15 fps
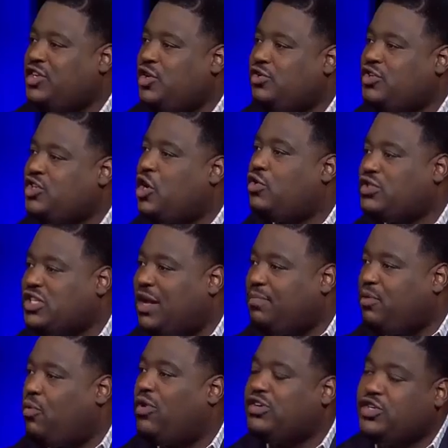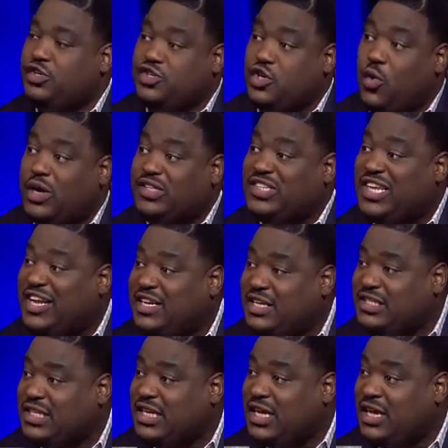you show something, once you show a
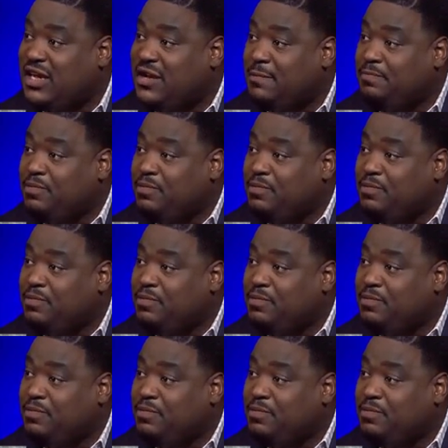tendency,